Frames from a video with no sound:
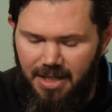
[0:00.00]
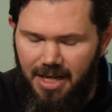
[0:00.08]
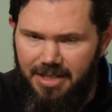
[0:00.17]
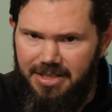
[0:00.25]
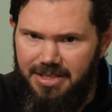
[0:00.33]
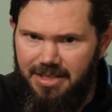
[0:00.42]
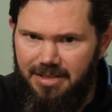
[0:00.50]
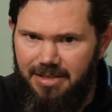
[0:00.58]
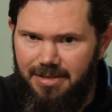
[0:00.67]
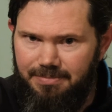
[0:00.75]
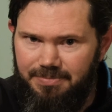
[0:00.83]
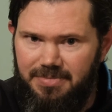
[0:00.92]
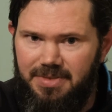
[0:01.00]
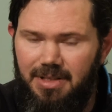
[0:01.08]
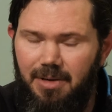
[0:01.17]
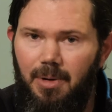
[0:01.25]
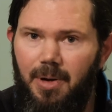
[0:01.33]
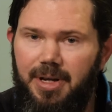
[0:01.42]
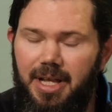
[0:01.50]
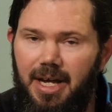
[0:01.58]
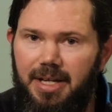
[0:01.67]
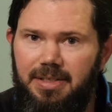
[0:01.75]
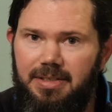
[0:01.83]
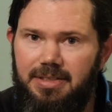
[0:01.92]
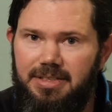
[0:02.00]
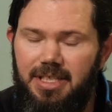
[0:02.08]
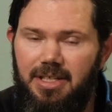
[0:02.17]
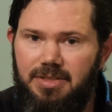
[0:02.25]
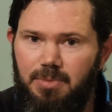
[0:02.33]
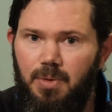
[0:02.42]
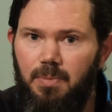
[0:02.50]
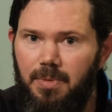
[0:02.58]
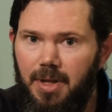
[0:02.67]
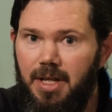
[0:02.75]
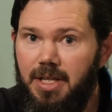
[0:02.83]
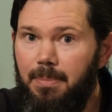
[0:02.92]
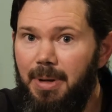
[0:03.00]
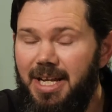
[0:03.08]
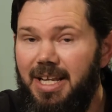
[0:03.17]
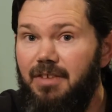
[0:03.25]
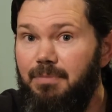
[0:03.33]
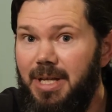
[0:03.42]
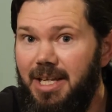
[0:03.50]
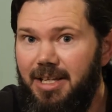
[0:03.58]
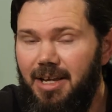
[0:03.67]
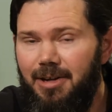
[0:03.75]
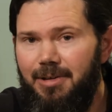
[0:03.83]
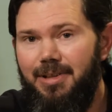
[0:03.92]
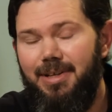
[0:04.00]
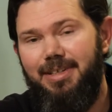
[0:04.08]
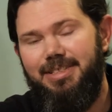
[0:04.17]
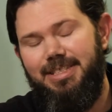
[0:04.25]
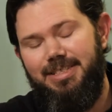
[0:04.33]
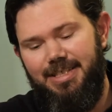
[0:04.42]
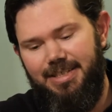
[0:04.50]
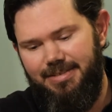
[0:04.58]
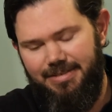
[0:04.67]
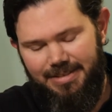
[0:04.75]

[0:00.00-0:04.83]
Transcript: And she said, oh, okay. She goes, "Well, you better give me a go then," she said.